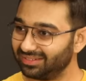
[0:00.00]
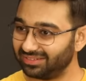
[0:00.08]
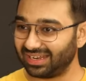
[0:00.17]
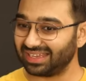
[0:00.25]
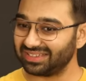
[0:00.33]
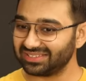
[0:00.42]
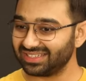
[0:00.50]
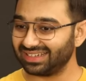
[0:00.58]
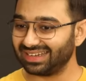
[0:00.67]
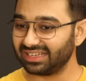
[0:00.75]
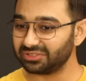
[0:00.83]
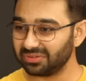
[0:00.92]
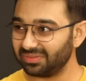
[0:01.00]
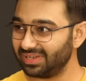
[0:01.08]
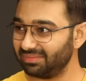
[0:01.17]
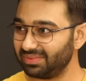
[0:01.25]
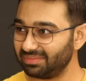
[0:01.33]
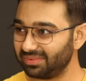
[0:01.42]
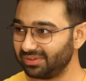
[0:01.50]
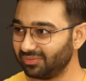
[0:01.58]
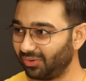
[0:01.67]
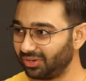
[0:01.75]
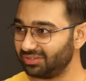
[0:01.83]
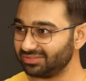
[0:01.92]
you know, like you said, there are so many people who
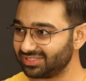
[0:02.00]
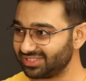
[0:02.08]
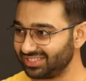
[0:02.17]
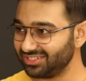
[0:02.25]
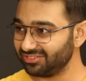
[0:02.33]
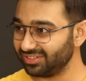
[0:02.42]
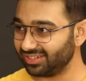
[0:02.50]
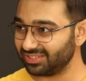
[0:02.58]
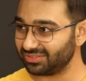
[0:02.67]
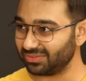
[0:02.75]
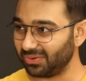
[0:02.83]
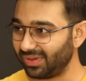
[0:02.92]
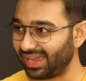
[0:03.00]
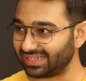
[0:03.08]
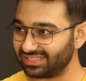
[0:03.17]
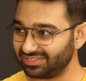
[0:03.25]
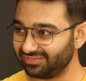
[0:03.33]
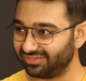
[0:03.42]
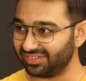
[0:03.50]
want to see you in a solo action